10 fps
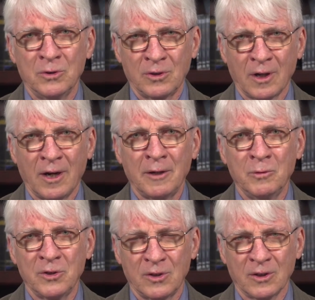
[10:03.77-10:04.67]
which God
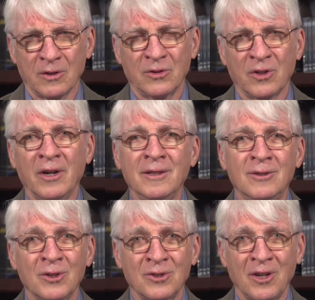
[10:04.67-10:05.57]
wished to consign
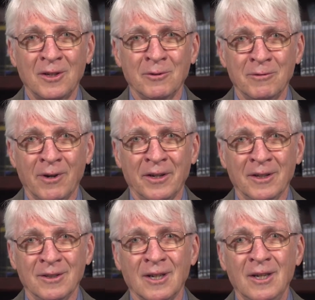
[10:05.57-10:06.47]
to the sacred
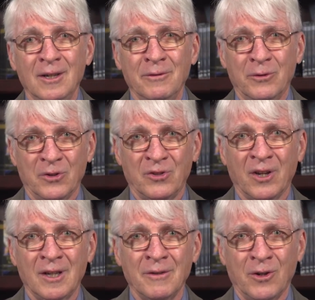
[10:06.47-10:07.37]
writings for the
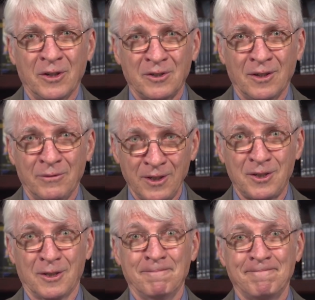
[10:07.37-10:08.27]
sake of our
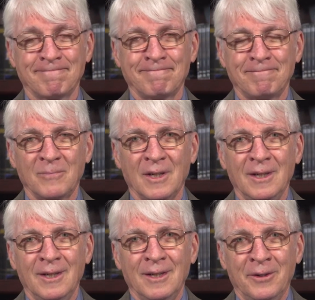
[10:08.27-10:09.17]
salvation.
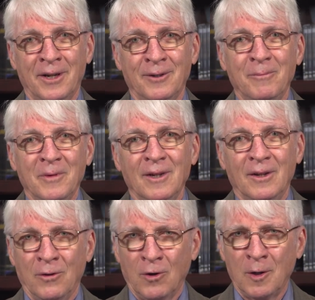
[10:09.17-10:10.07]
Now,
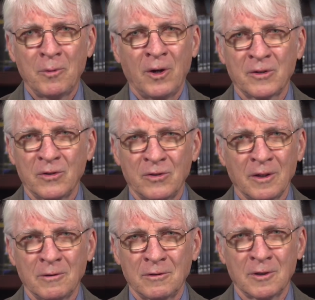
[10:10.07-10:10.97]
there are parts of
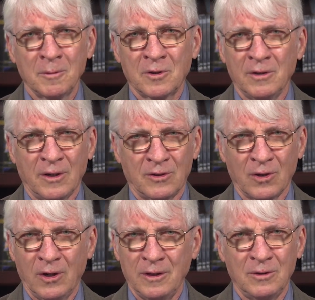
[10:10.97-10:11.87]
sacred scripture that it's
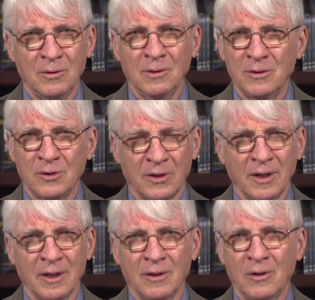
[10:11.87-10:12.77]
hard to
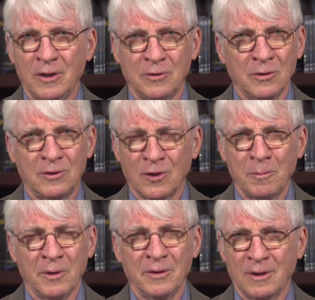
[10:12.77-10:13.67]
understand and hard to
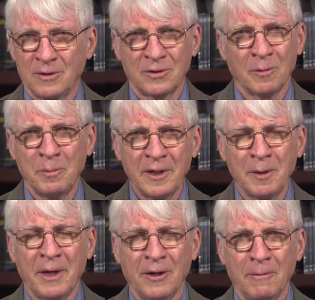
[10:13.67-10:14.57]
interpret, that there's debate
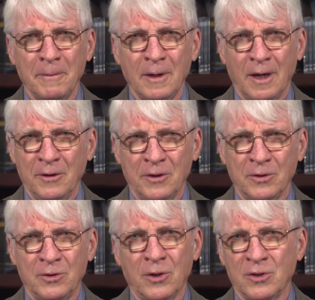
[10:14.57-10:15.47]
about, and that
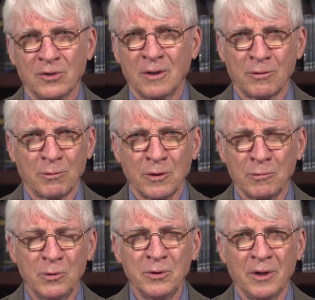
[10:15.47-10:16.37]
the church has never really
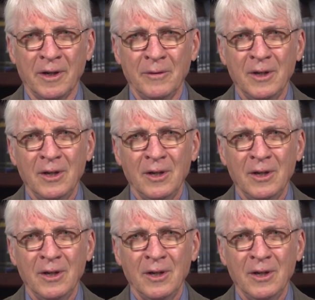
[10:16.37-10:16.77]
ruled on.